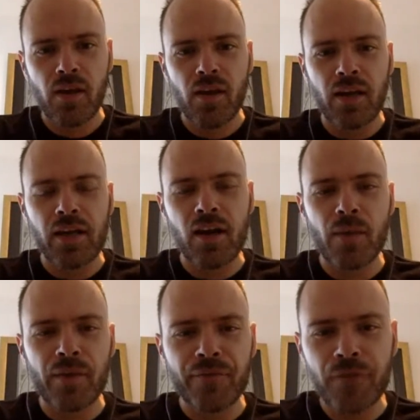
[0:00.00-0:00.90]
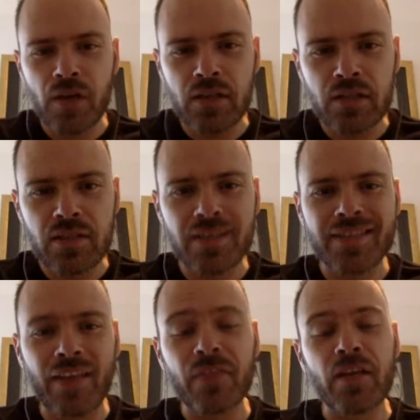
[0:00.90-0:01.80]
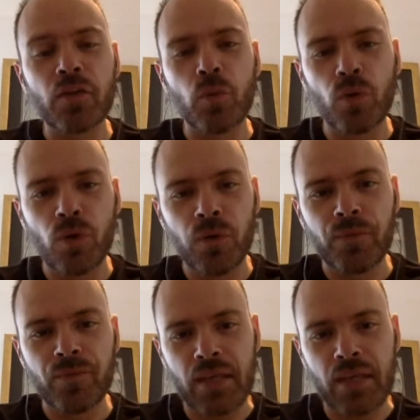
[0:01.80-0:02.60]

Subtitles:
incoming funds, is not the end of the world.